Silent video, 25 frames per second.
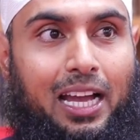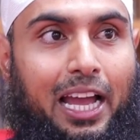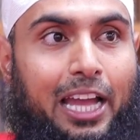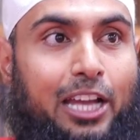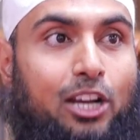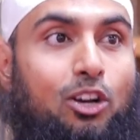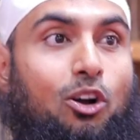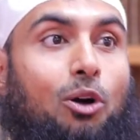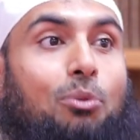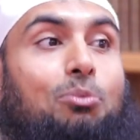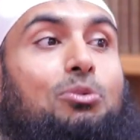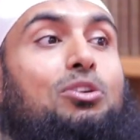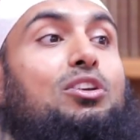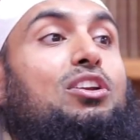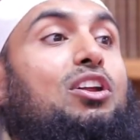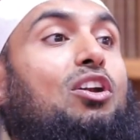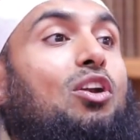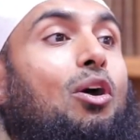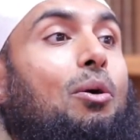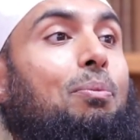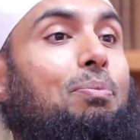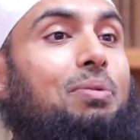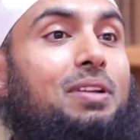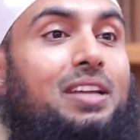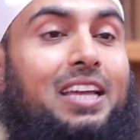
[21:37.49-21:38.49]
A
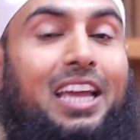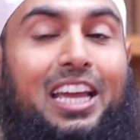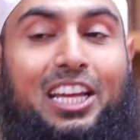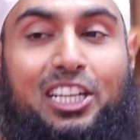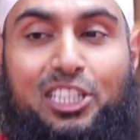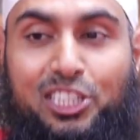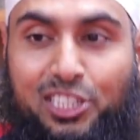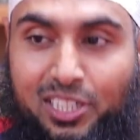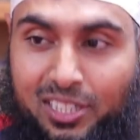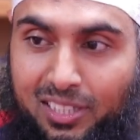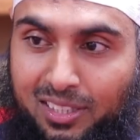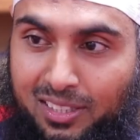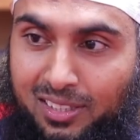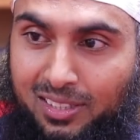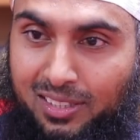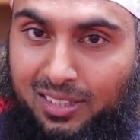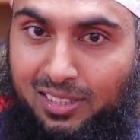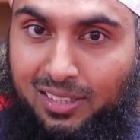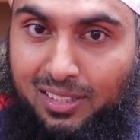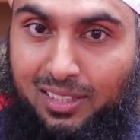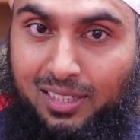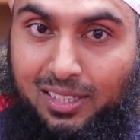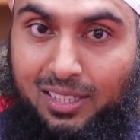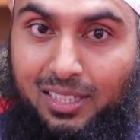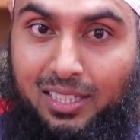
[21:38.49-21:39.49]
communal obligation
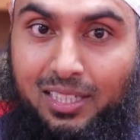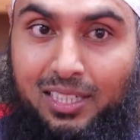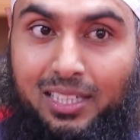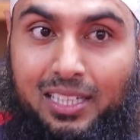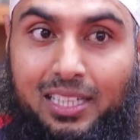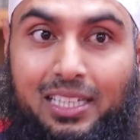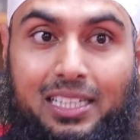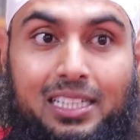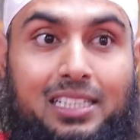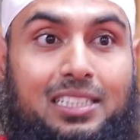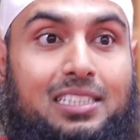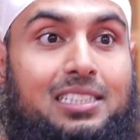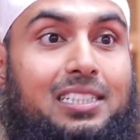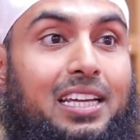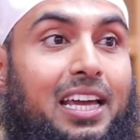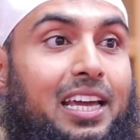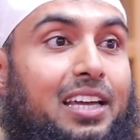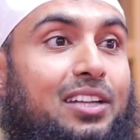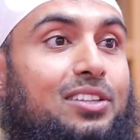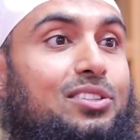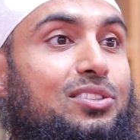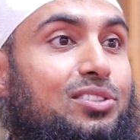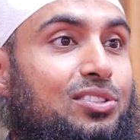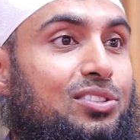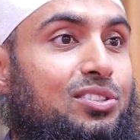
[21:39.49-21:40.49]

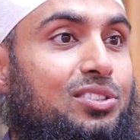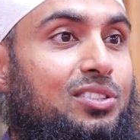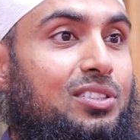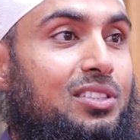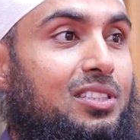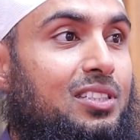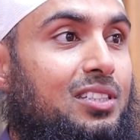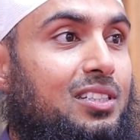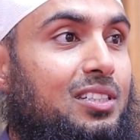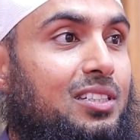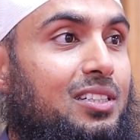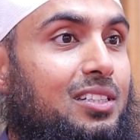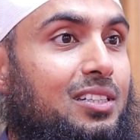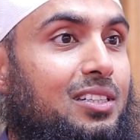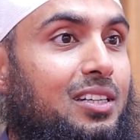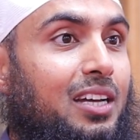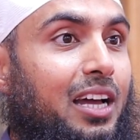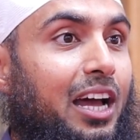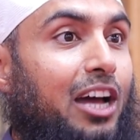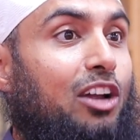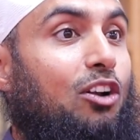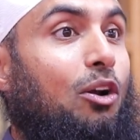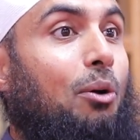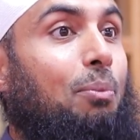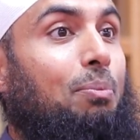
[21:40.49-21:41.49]
entails
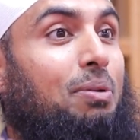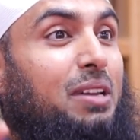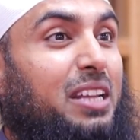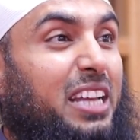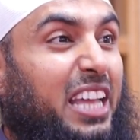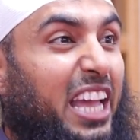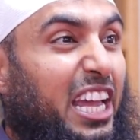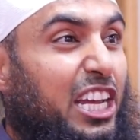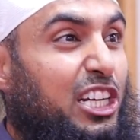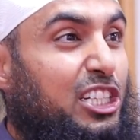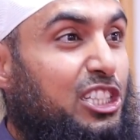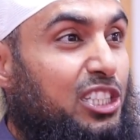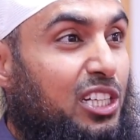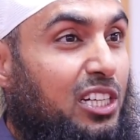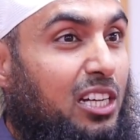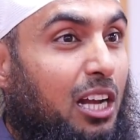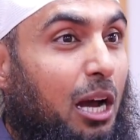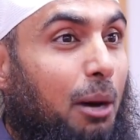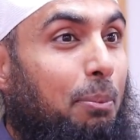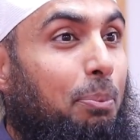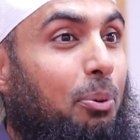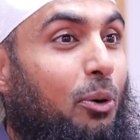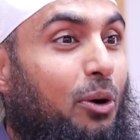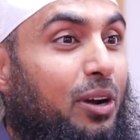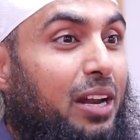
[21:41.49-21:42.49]
an obligation
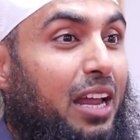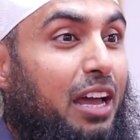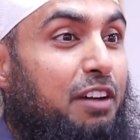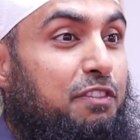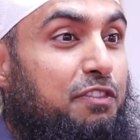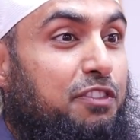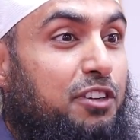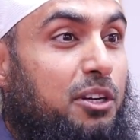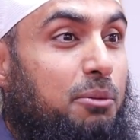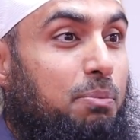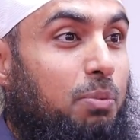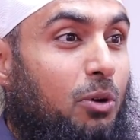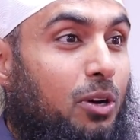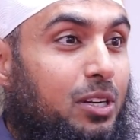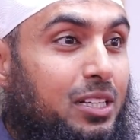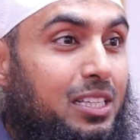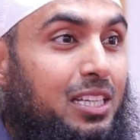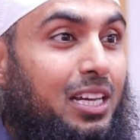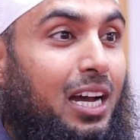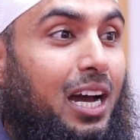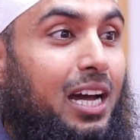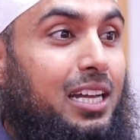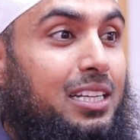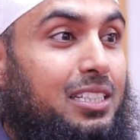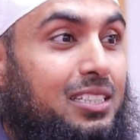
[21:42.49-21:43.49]
upon
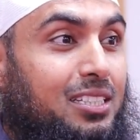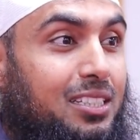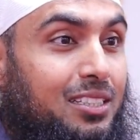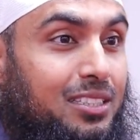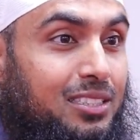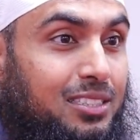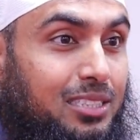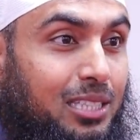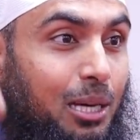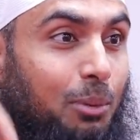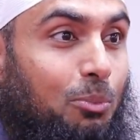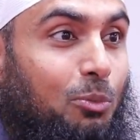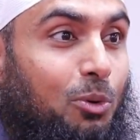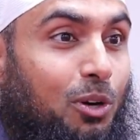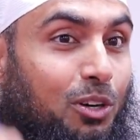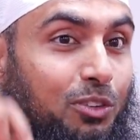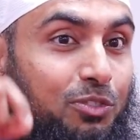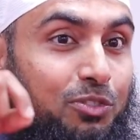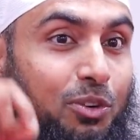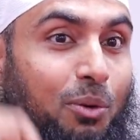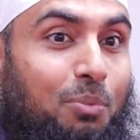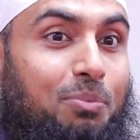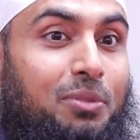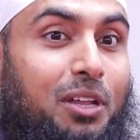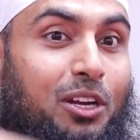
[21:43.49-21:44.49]
everybody until someone
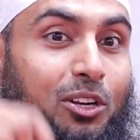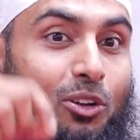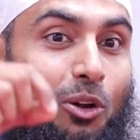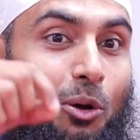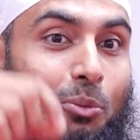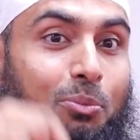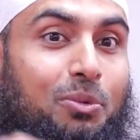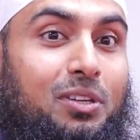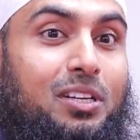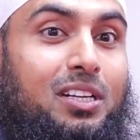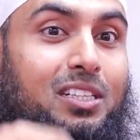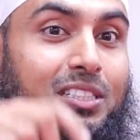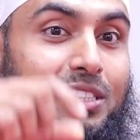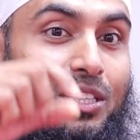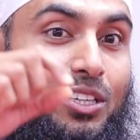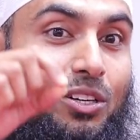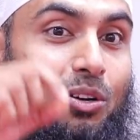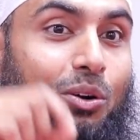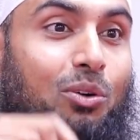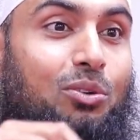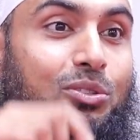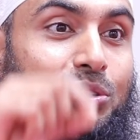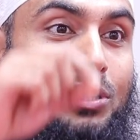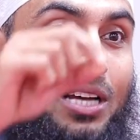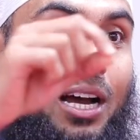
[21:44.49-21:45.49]
from that community
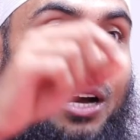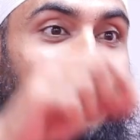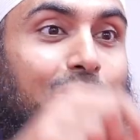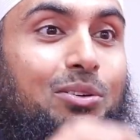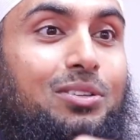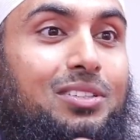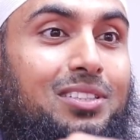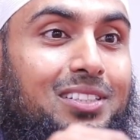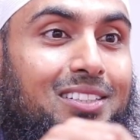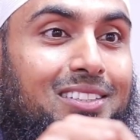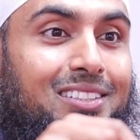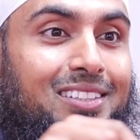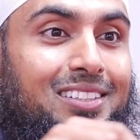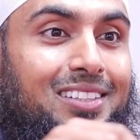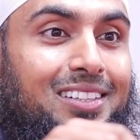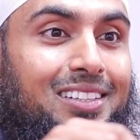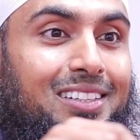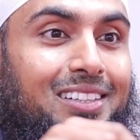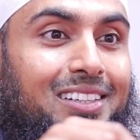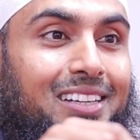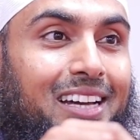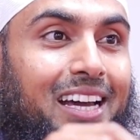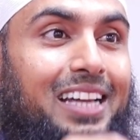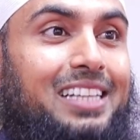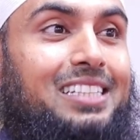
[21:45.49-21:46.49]
goes out
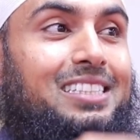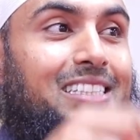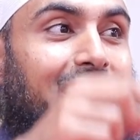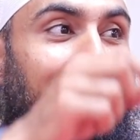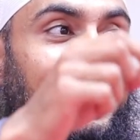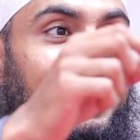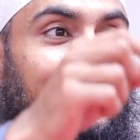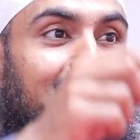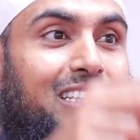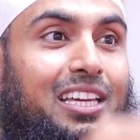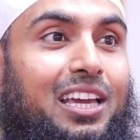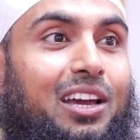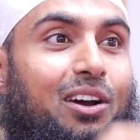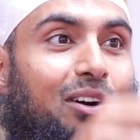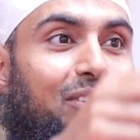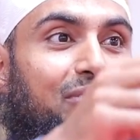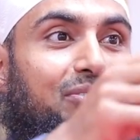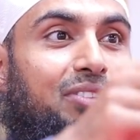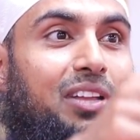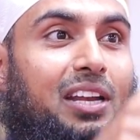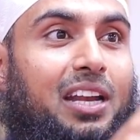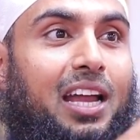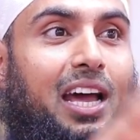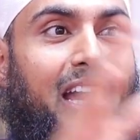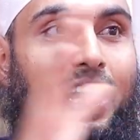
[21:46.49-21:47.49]
and takes care
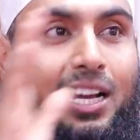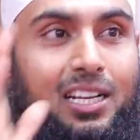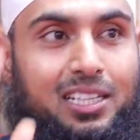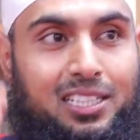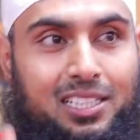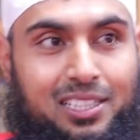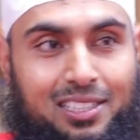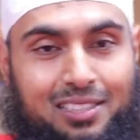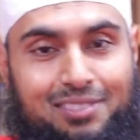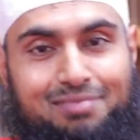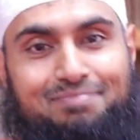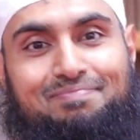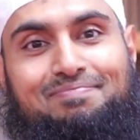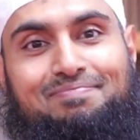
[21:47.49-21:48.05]
of that act.